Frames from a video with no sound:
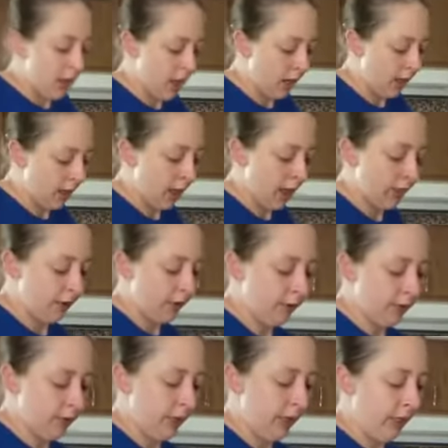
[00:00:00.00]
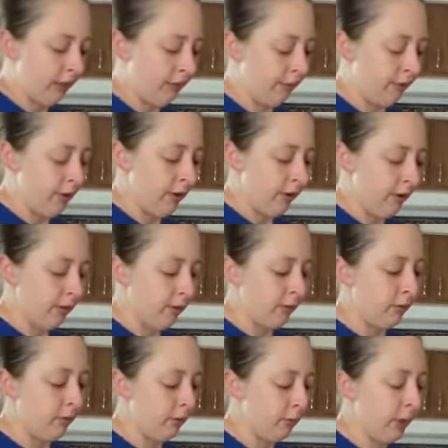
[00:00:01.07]
I also have the
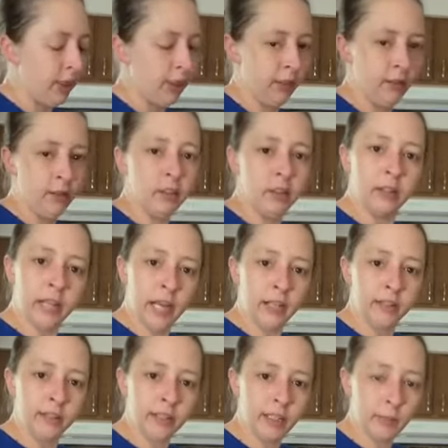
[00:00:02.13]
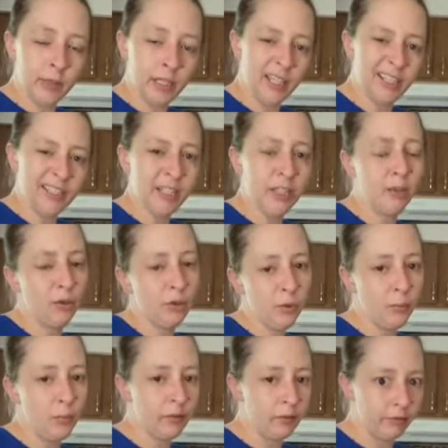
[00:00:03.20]
regular nonstick pans. I do
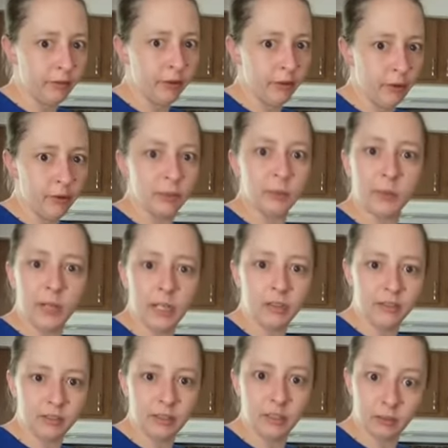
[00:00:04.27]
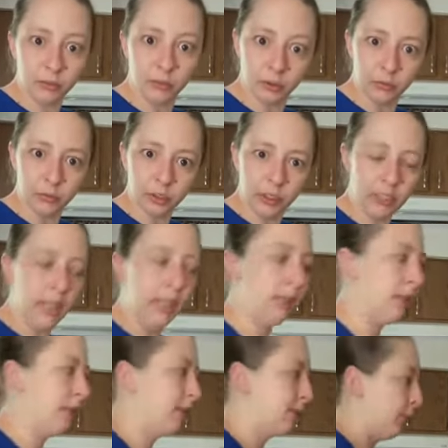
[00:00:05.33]
prefer those, but I still really, really like
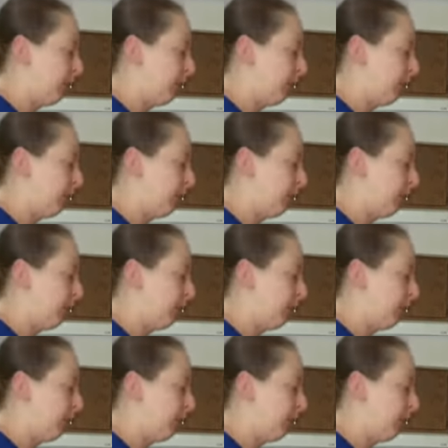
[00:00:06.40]
this one.